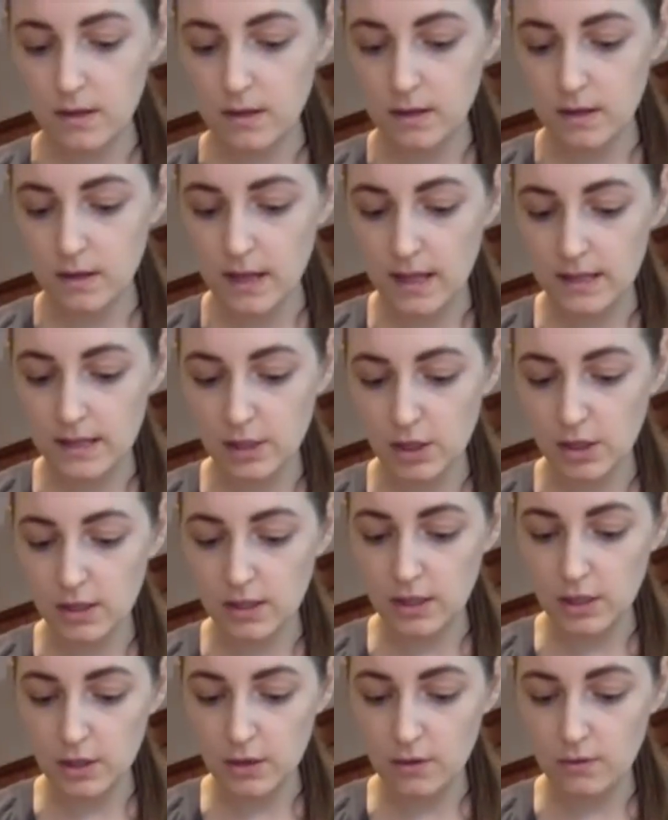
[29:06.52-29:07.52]
It's good to
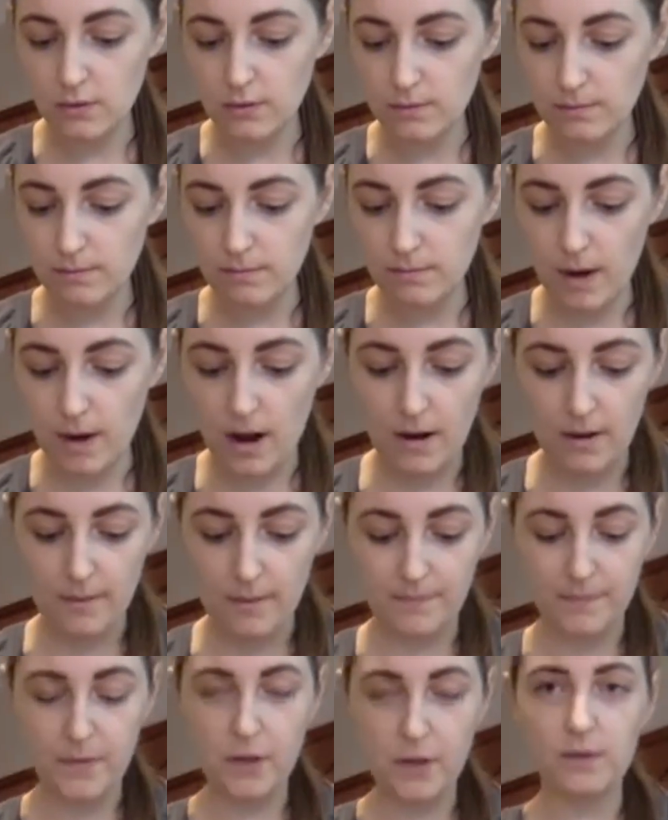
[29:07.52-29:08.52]
use
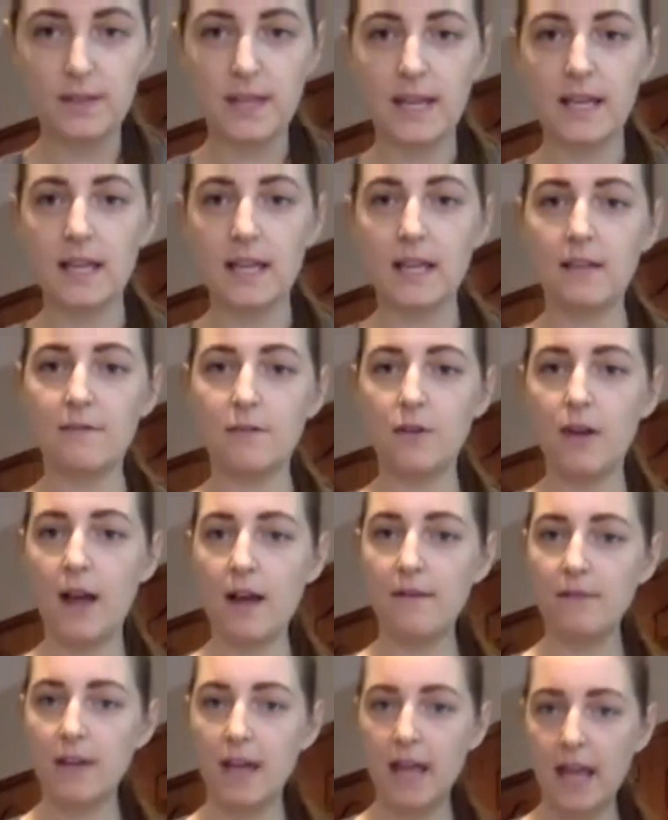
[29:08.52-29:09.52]
like, if you
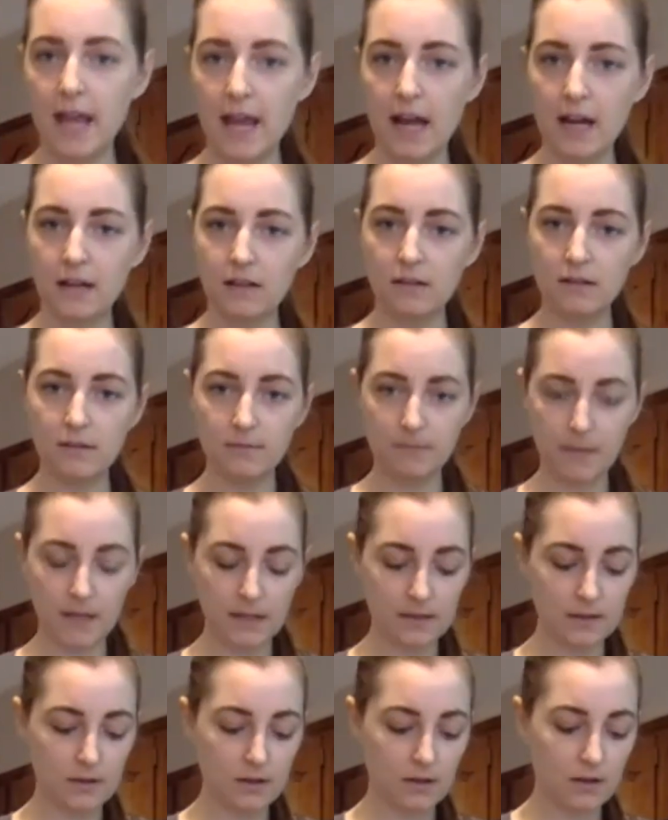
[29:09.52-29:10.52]
have a hand
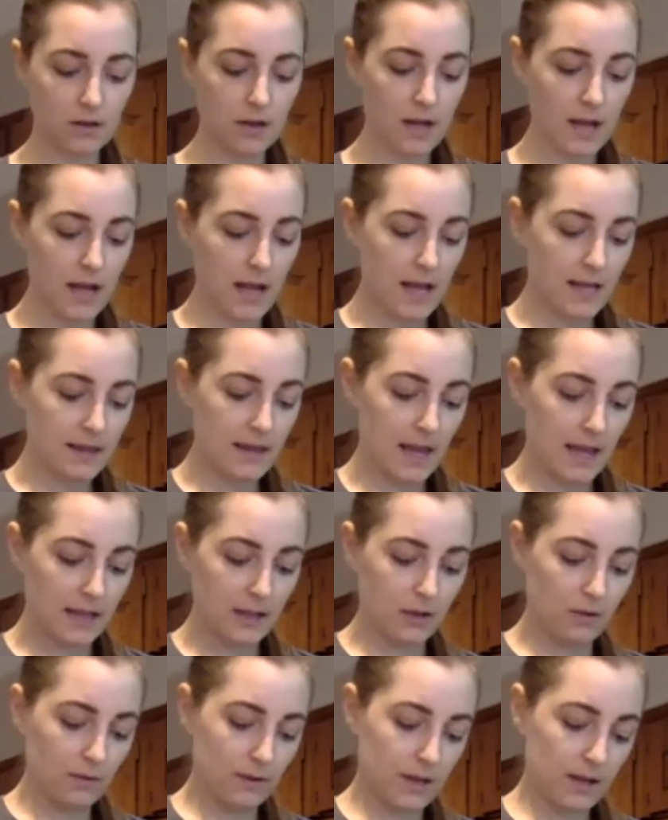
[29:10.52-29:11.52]
mixer, then
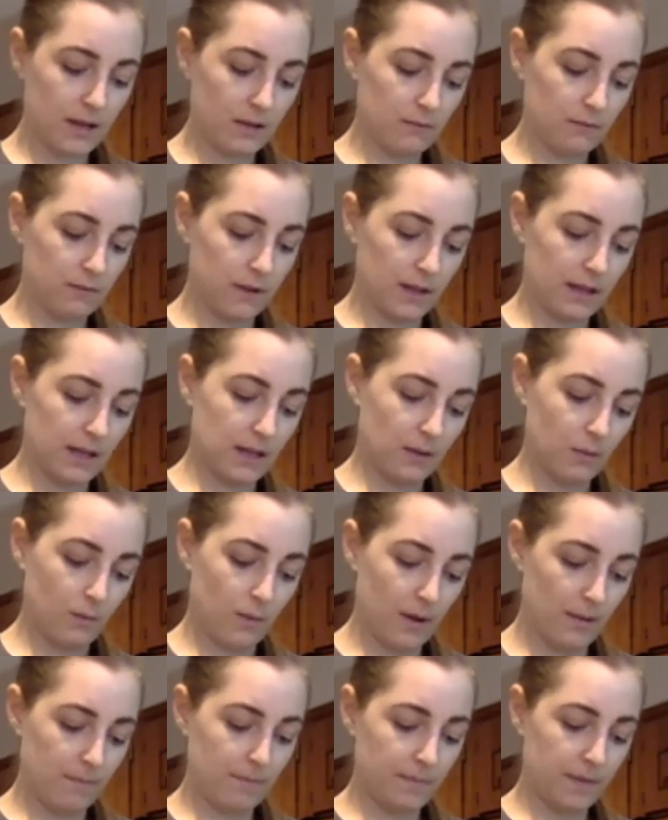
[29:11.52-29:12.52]
you can really
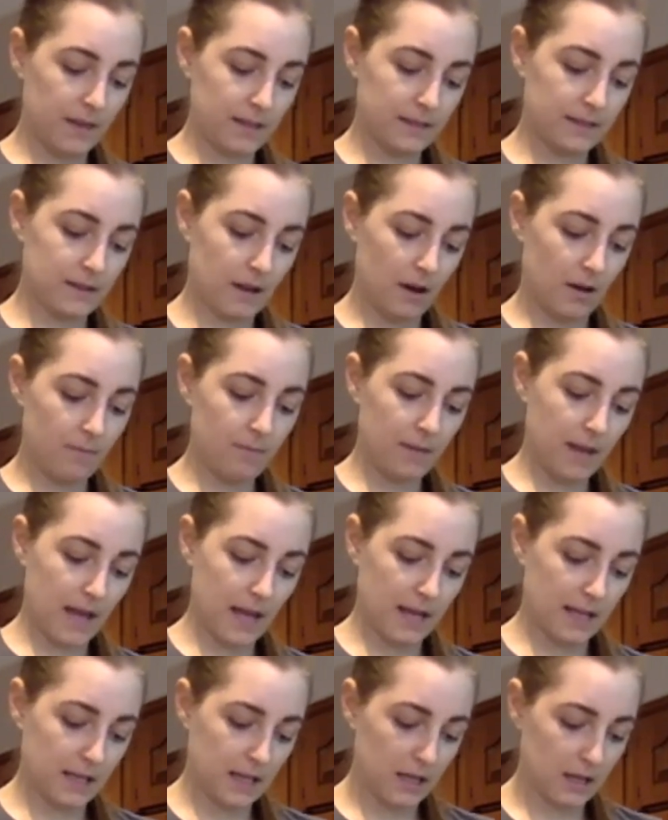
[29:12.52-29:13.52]
whip this up
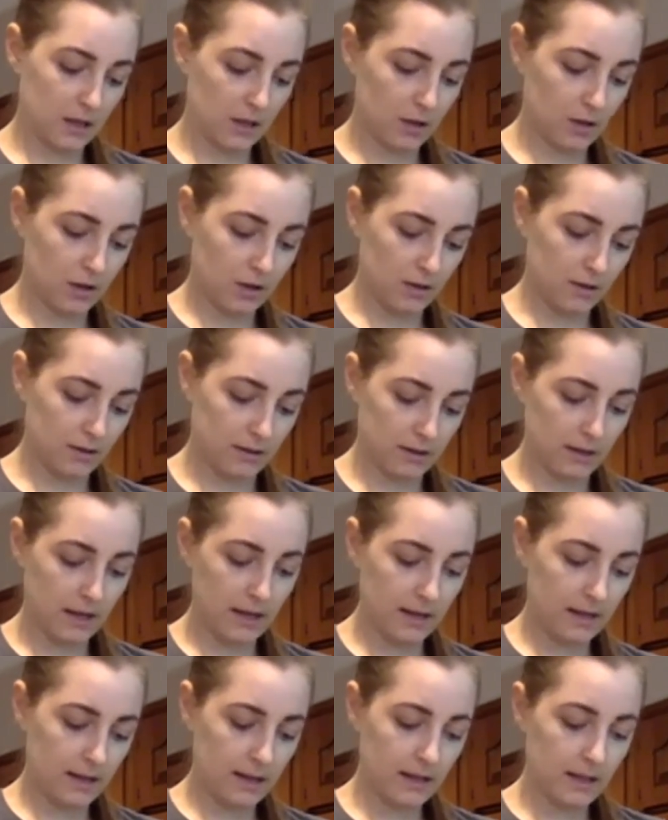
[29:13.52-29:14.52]
and get good
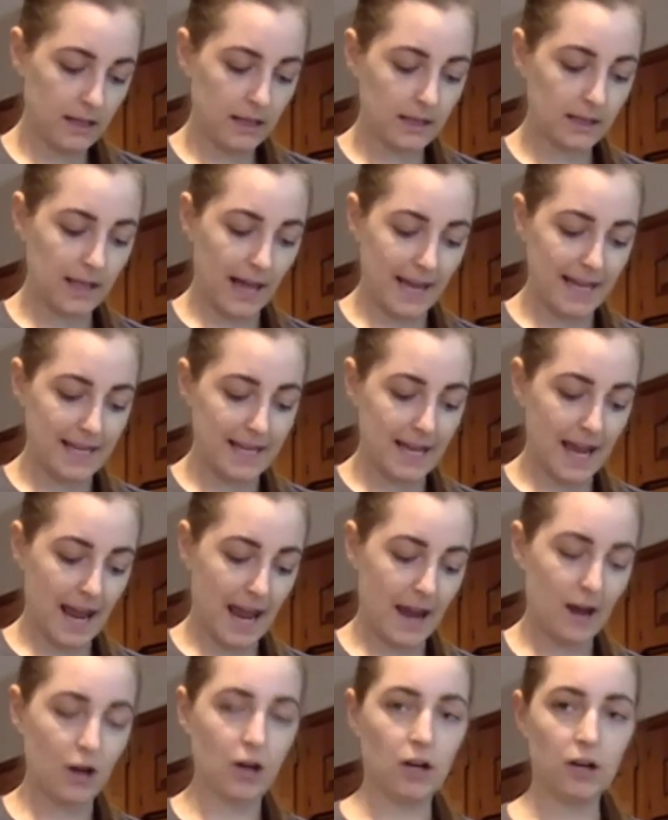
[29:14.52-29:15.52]
light
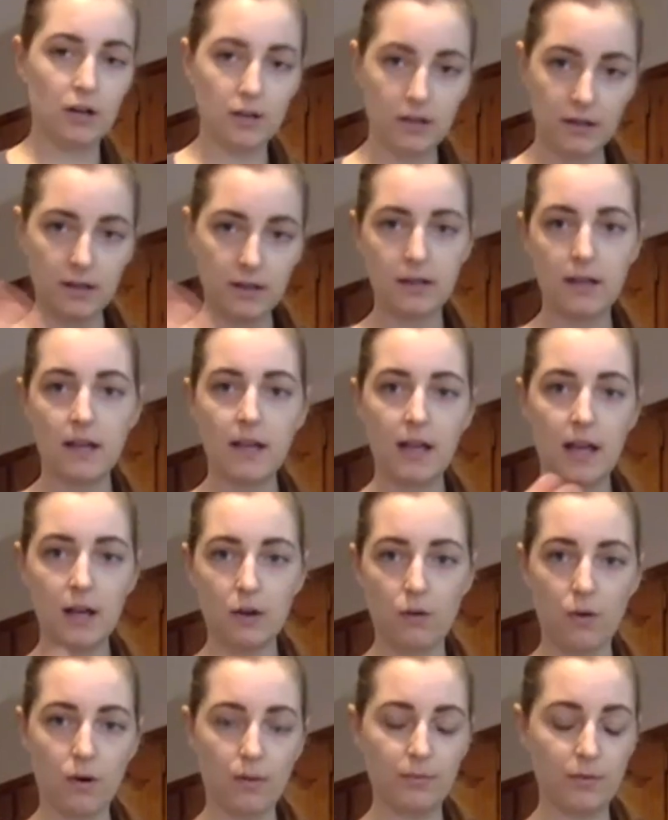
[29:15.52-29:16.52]
air
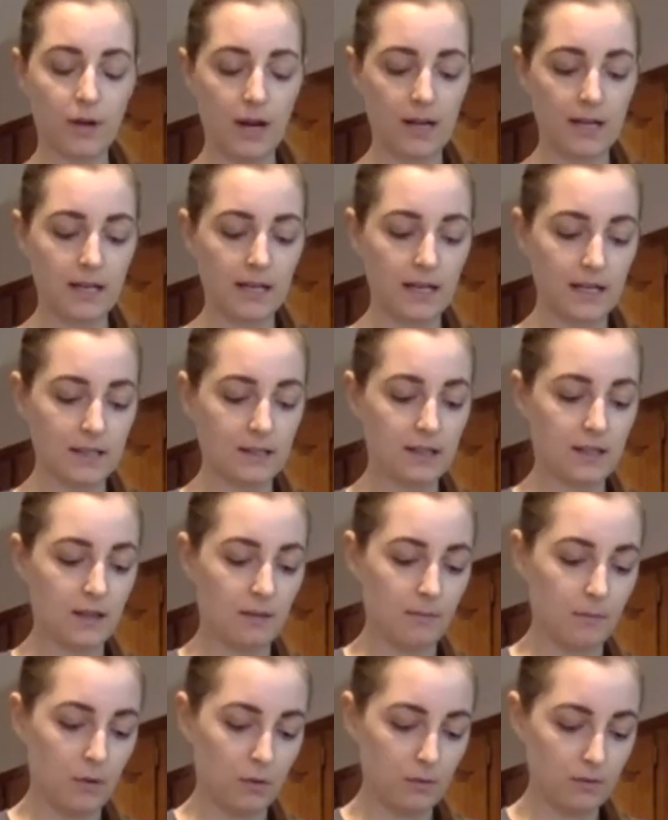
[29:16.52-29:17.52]
incorporated into the
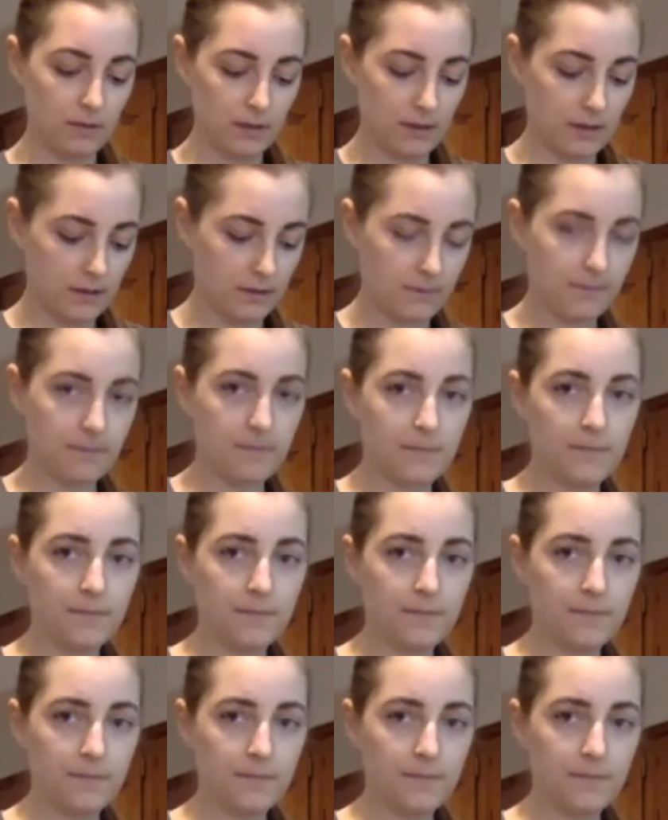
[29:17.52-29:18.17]
mousse.